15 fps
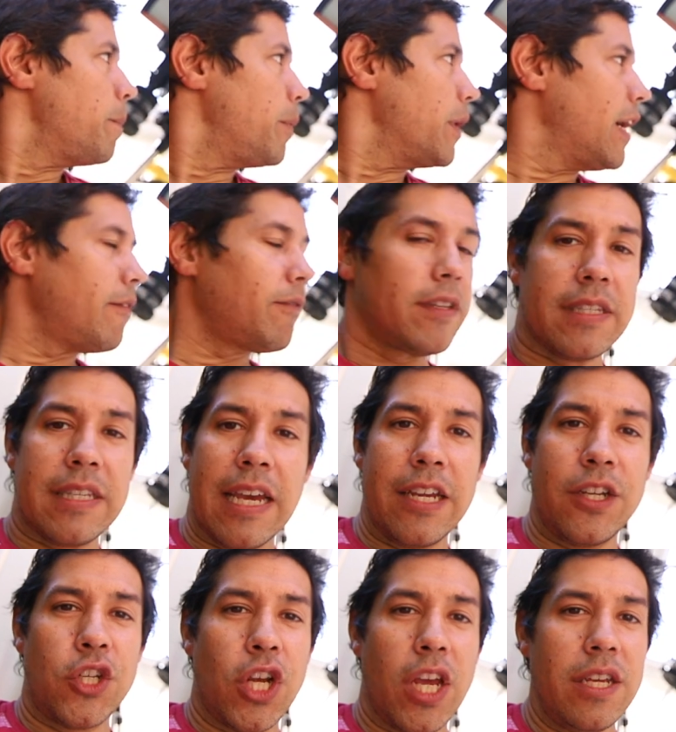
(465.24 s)
But I have to
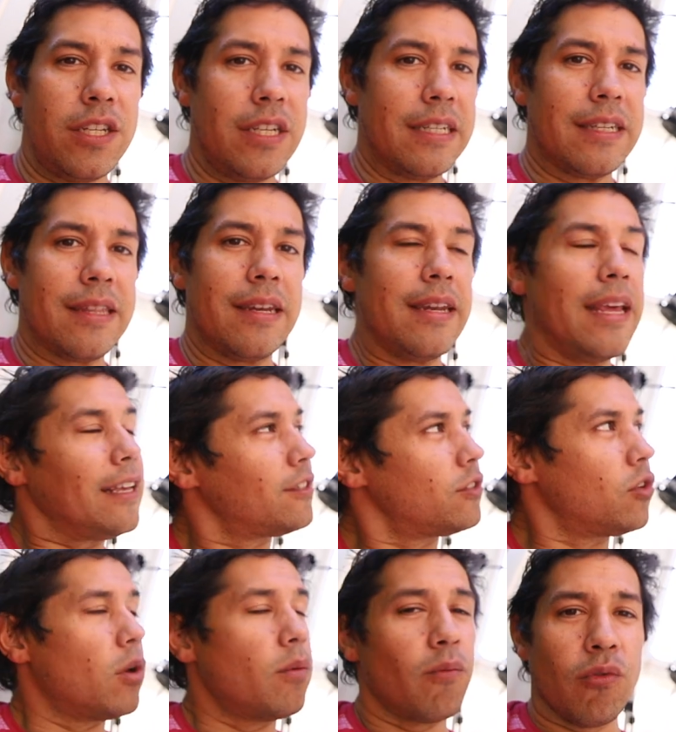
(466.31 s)
say, changing to the
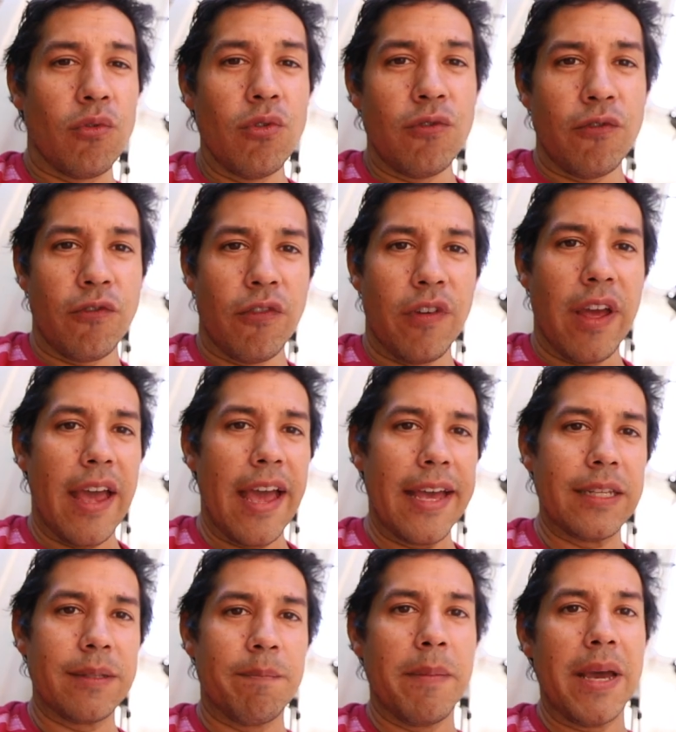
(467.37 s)
NexDome roof
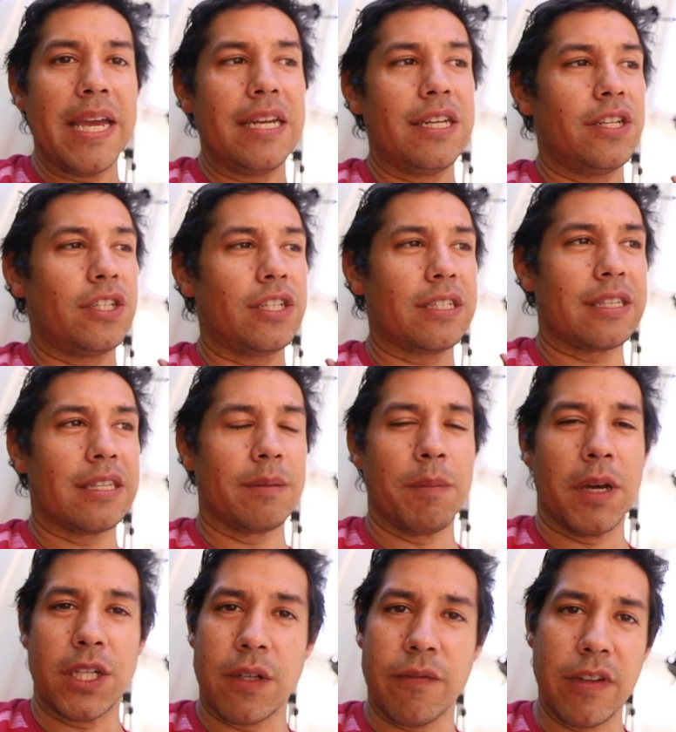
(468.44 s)
has made just as
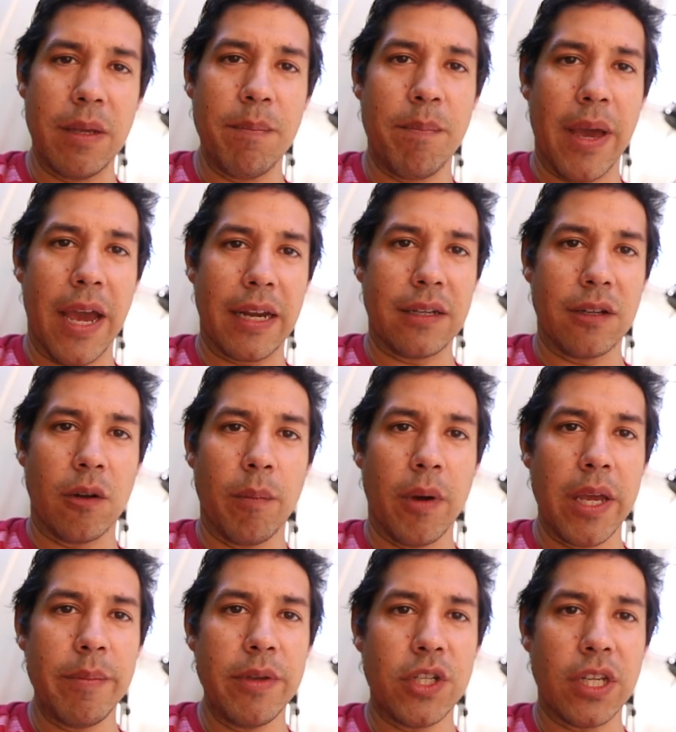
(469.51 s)
much of an impact on
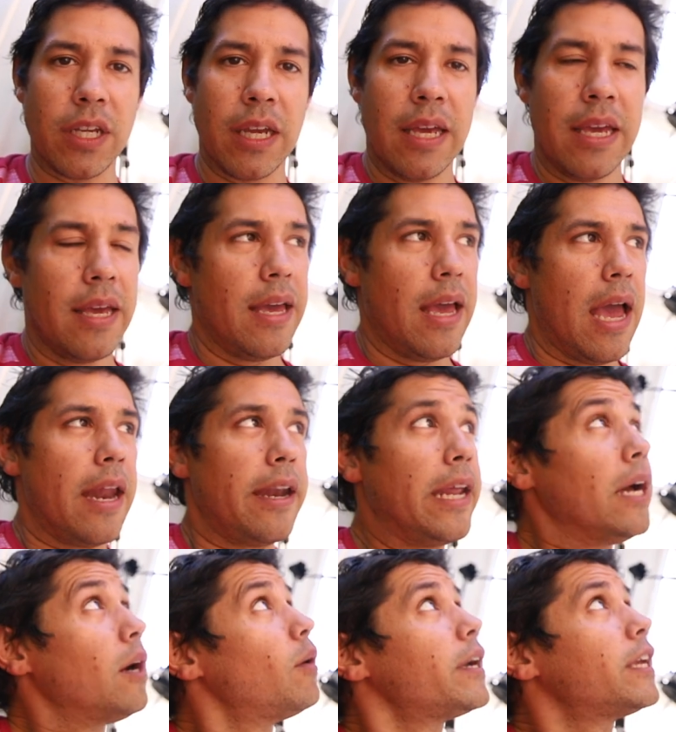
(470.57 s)
my imaging.
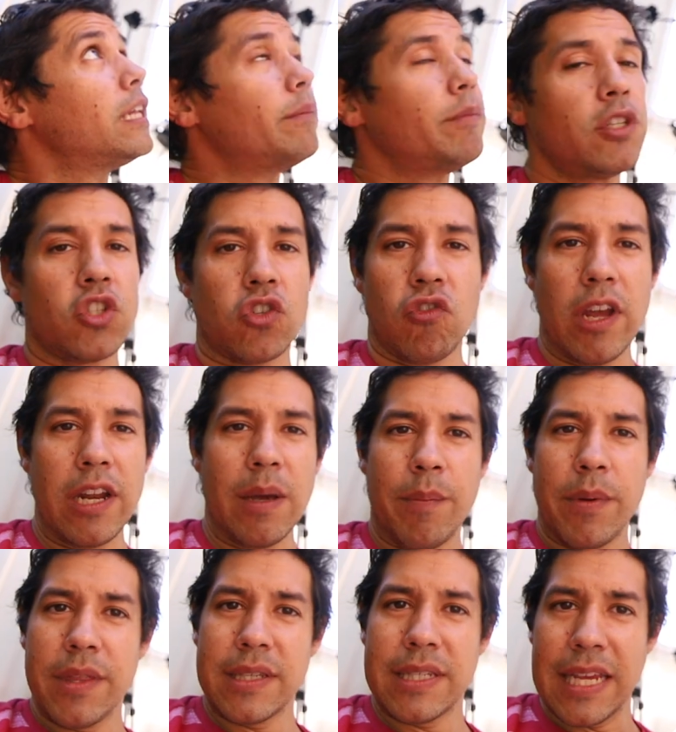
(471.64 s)
Now I can image straight
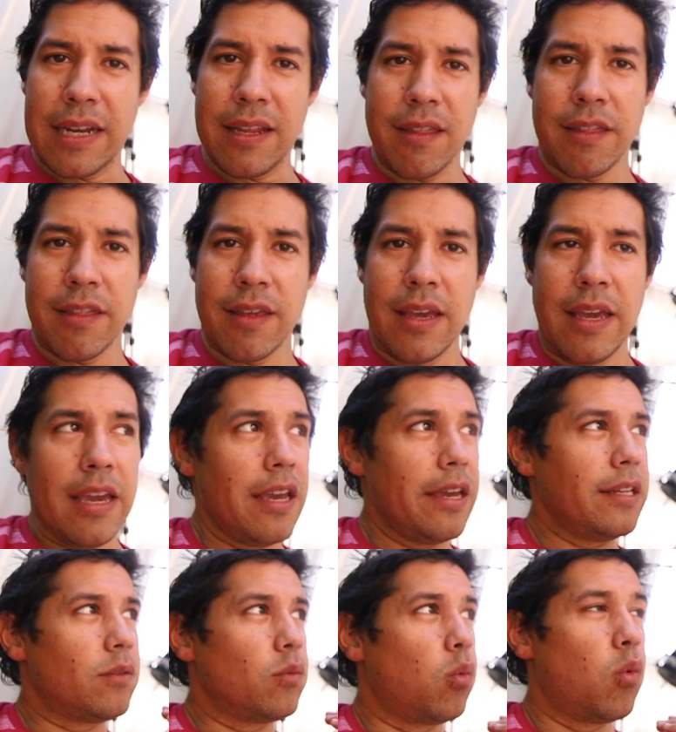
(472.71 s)
up at the zenith.
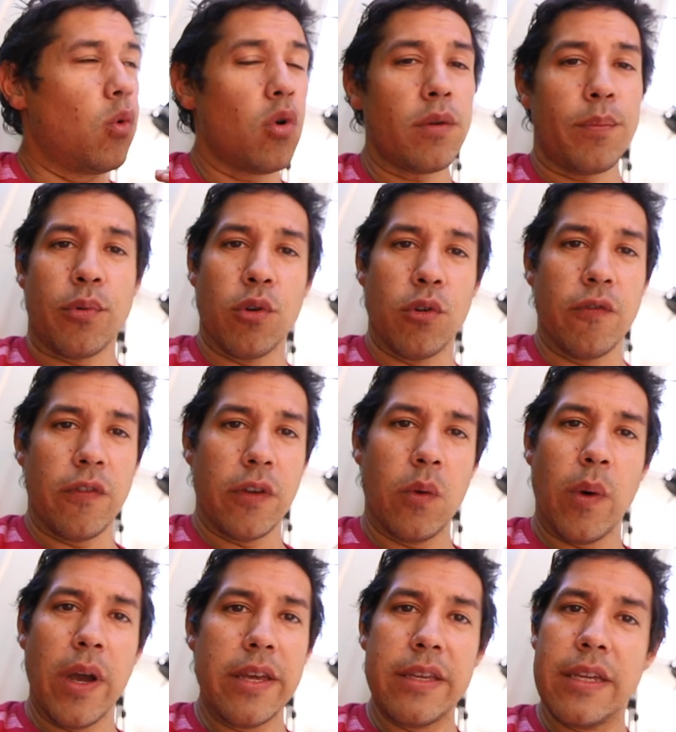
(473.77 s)
It's waterproof in a
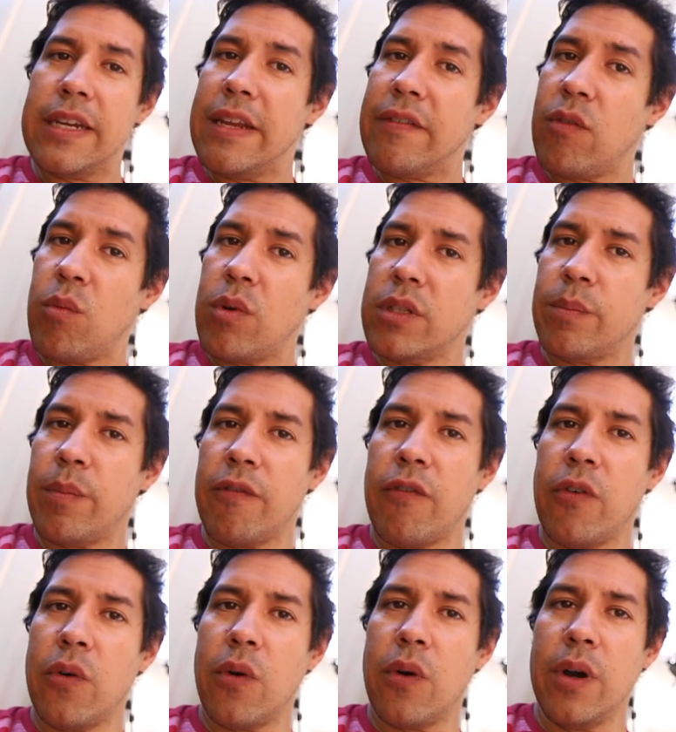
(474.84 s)
way that it never was
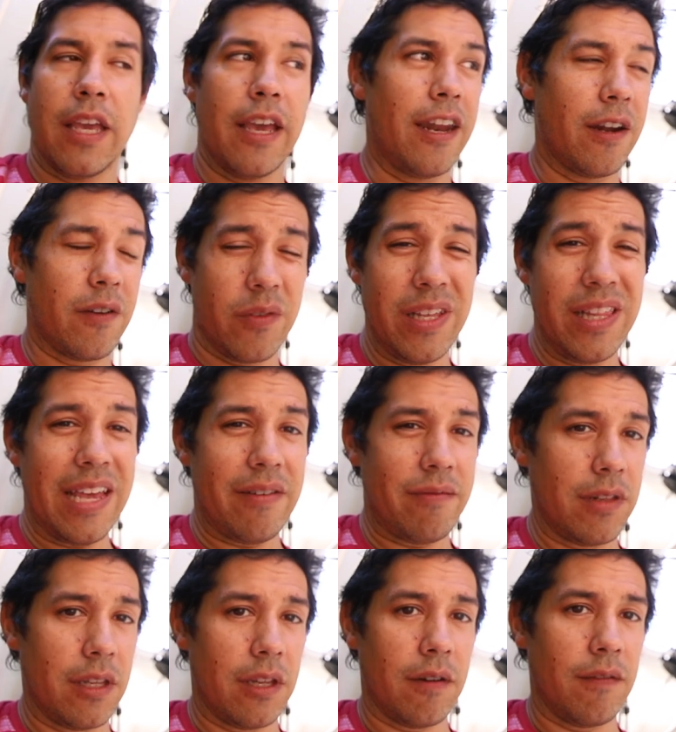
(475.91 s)
before, and I really have
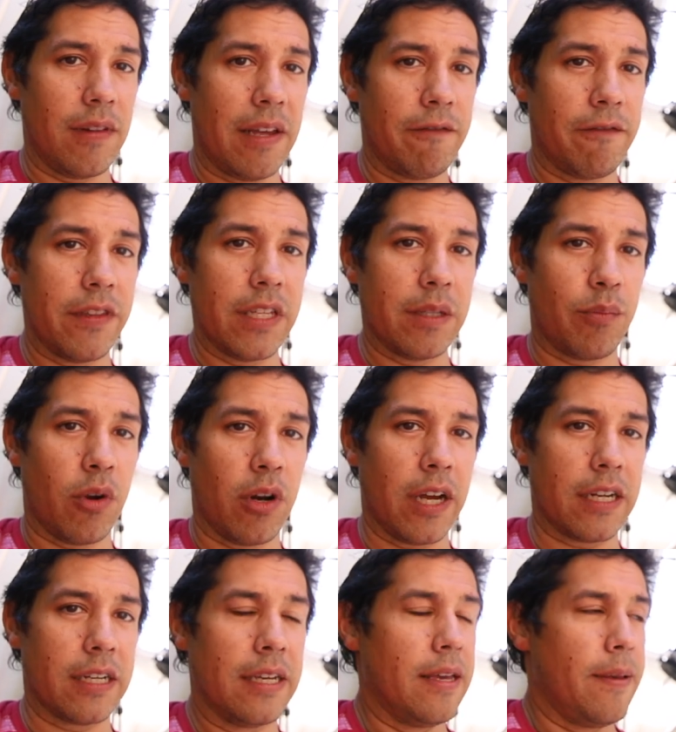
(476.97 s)
a lot of love for this
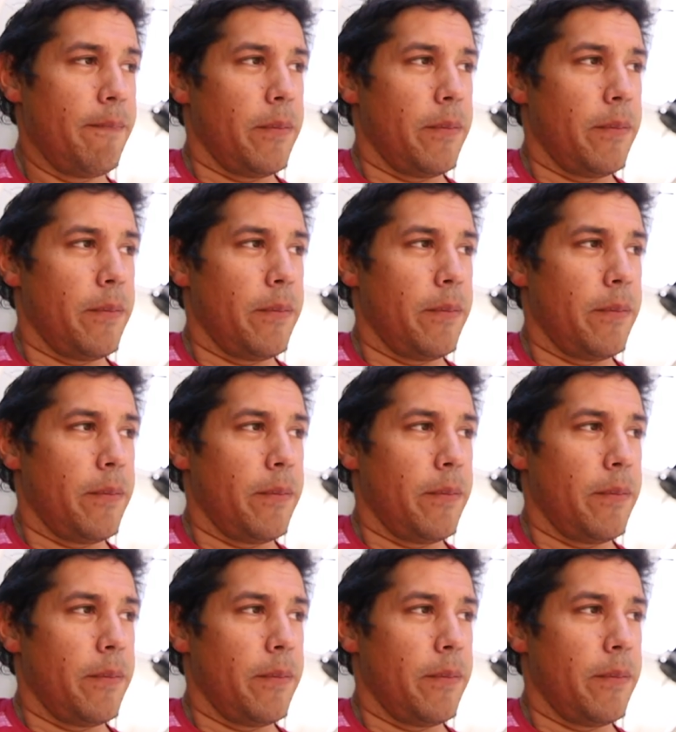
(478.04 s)
product.